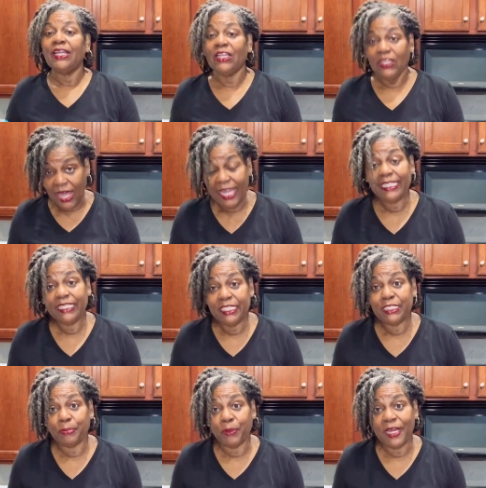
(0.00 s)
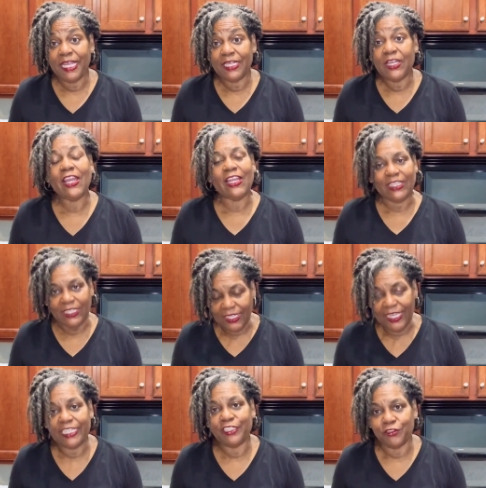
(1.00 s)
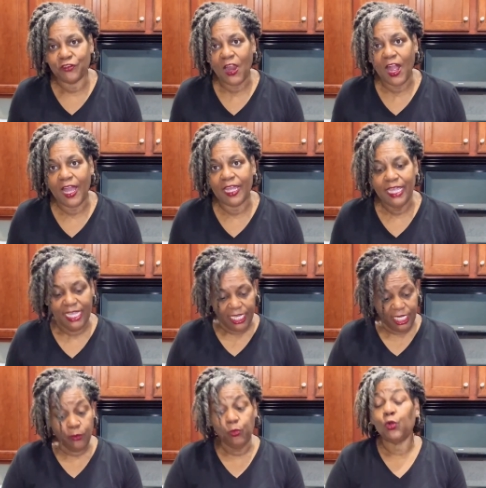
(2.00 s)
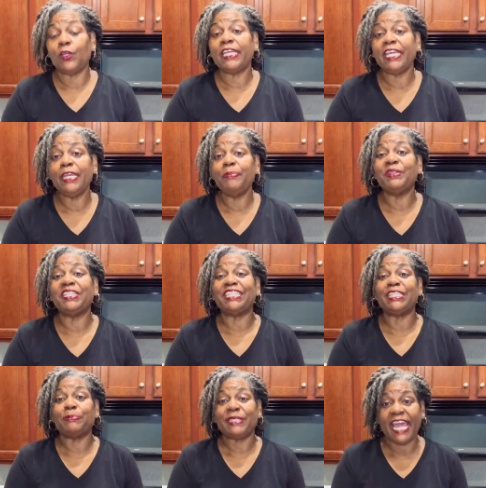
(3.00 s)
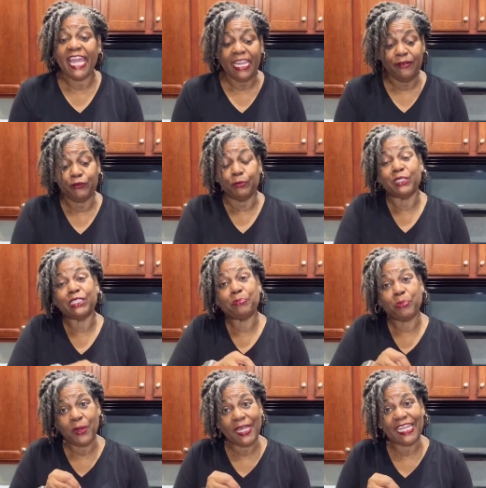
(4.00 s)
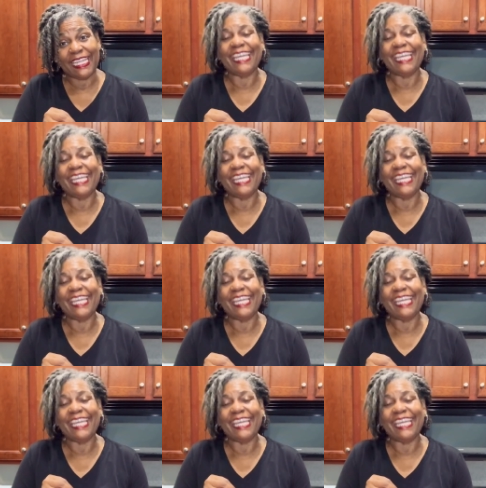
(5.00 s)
lightly spray it and let it dry. It will keep the stain from spreading,